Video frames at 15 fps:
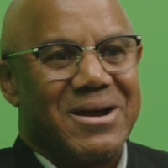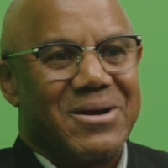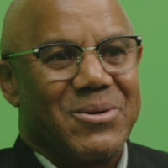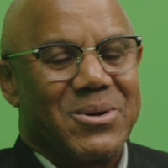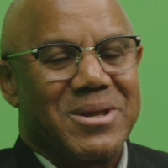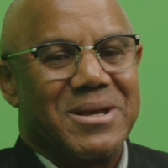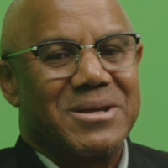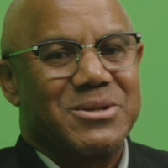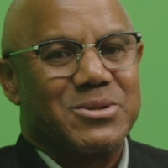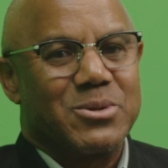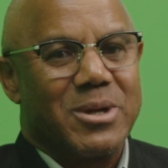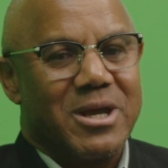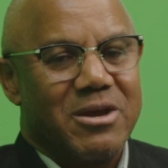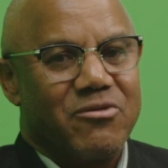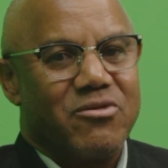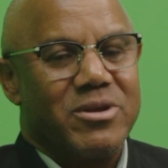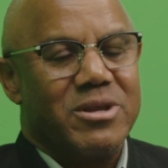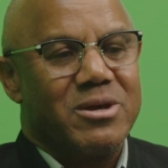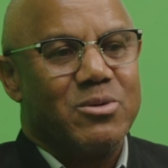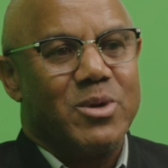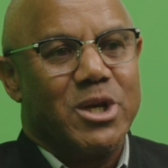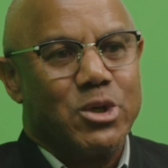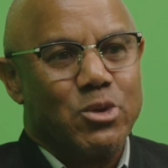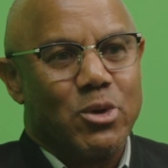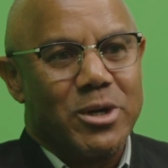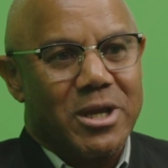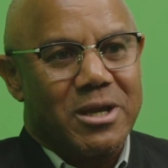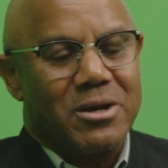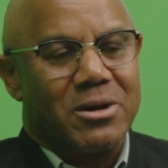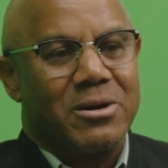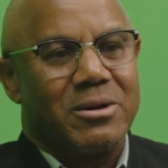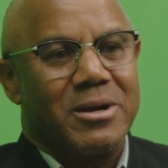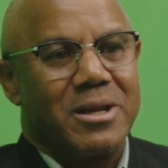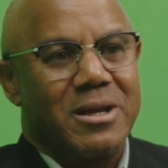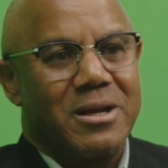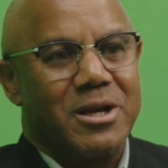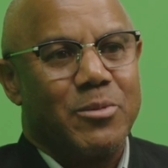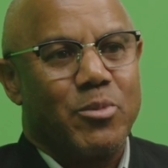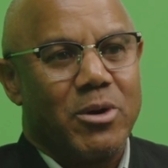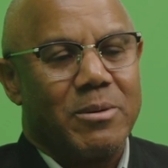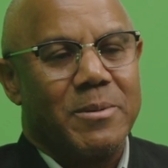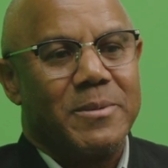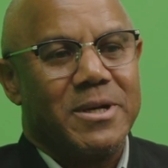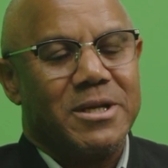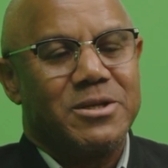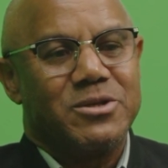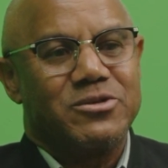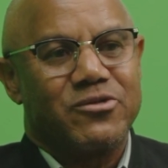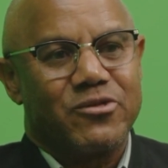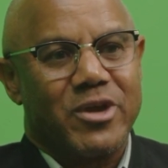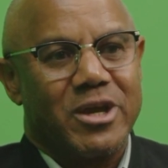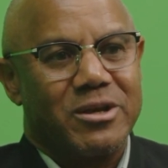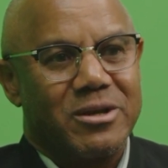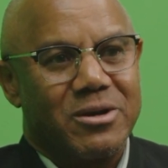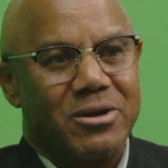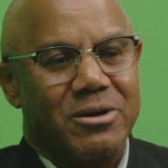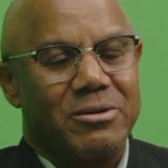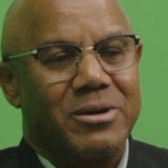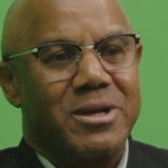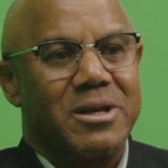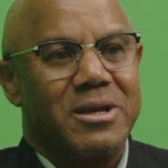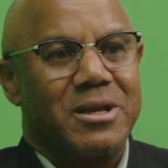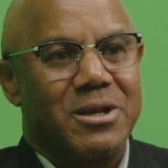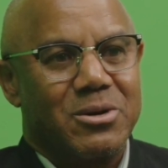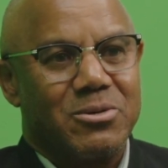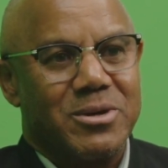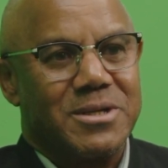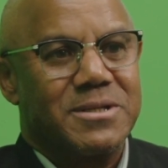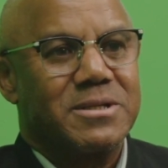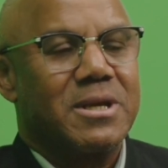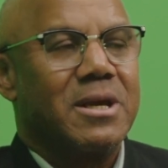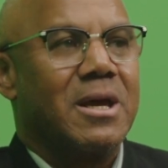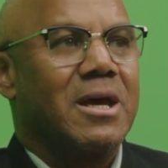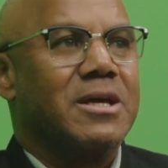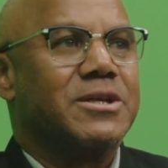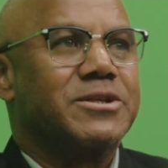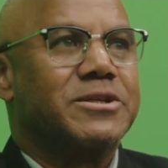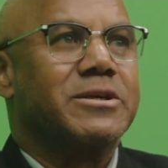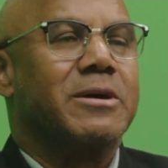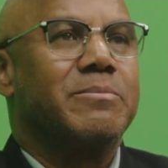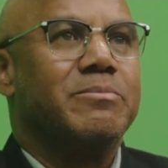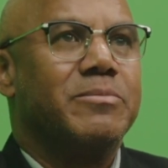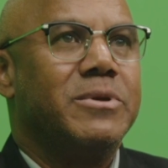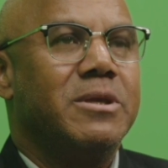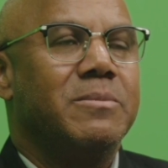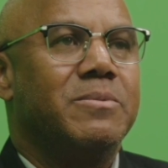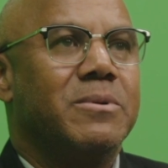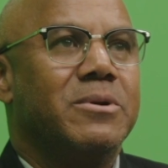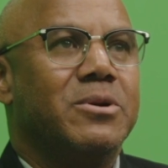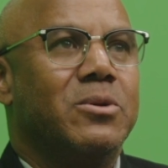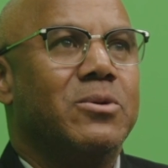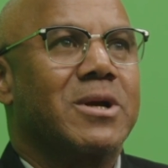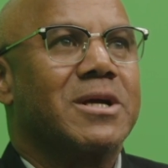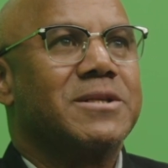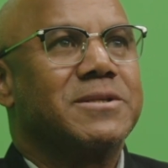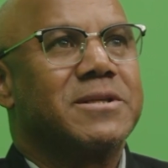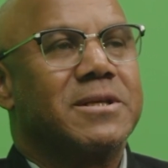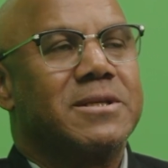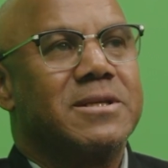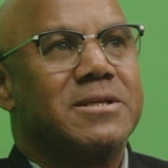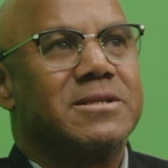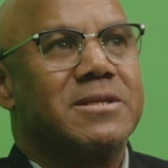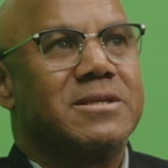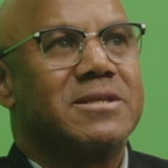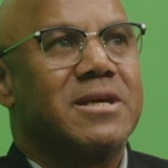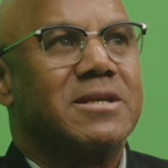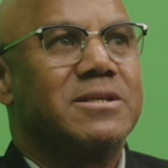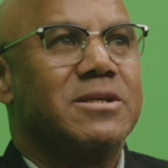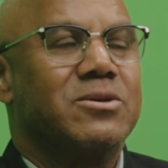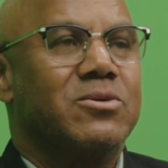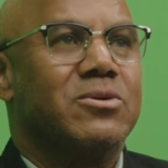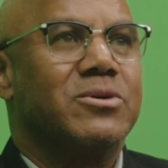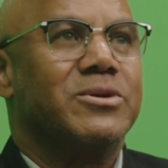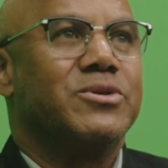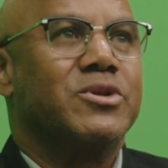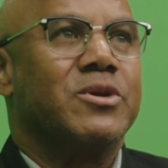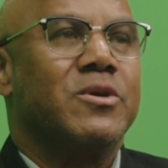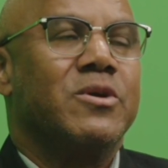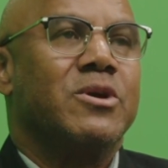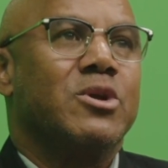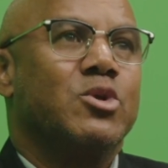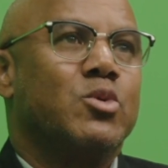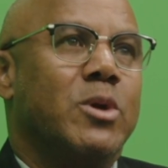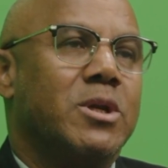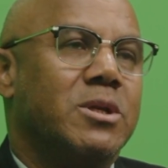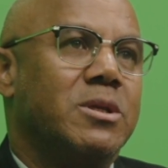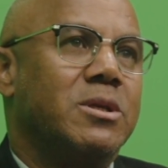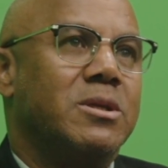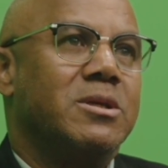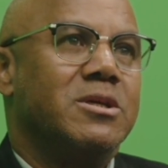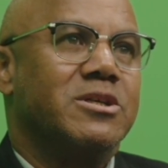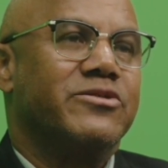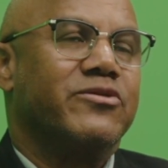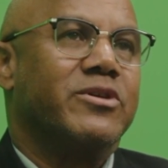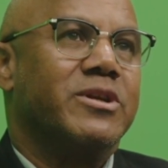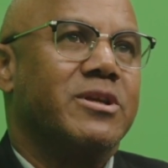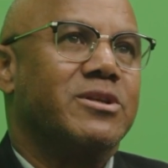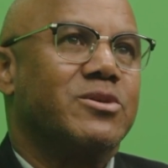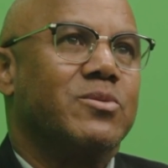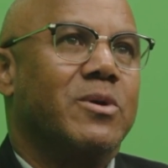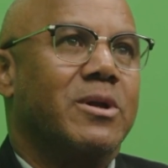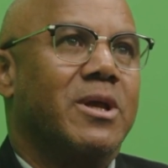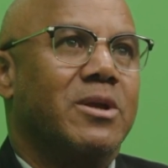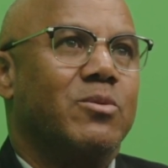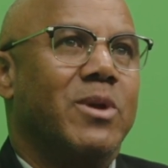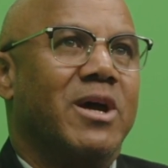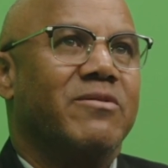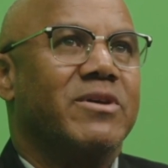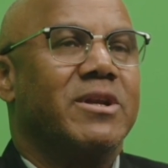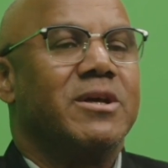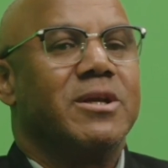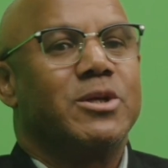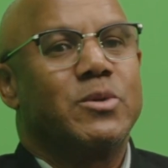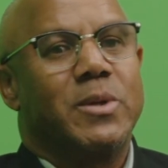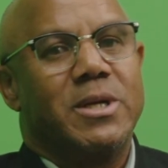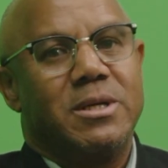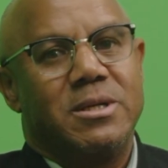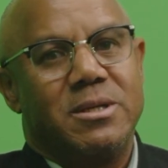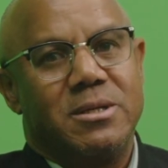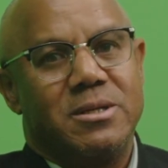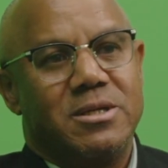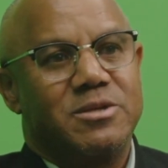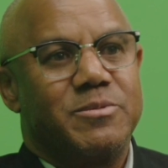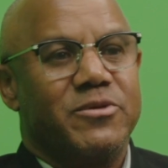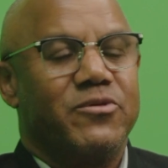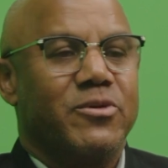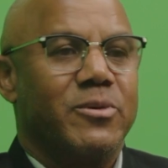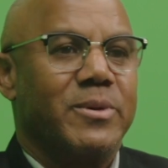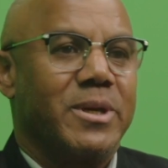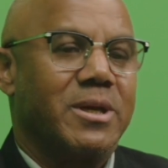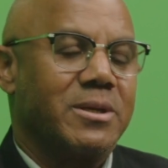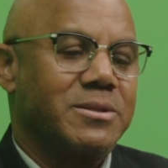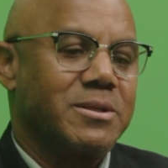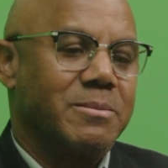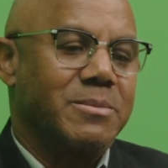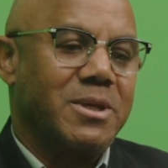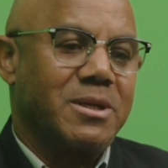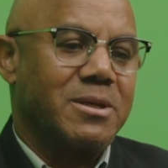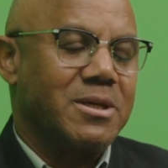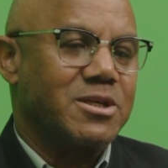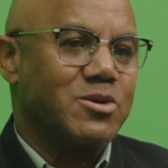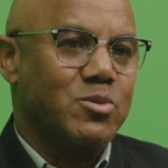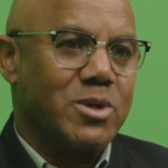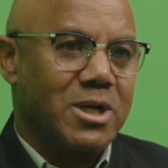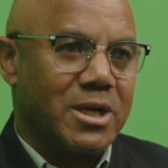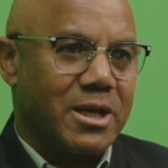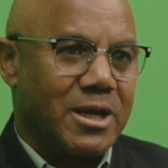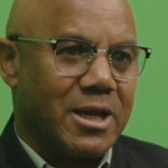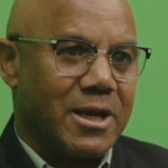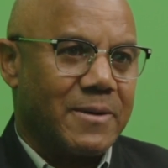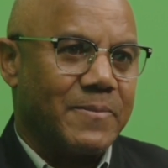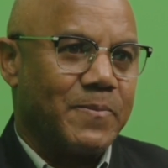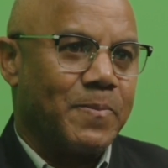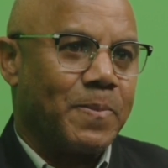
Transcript: Okay, so every year we don't get a hurricane, the probabilities of getting a hurricane increase. Some people look at statistics and say, oh, 20 years for this one, and we have another 20 years before we get something. It doesn't work like that.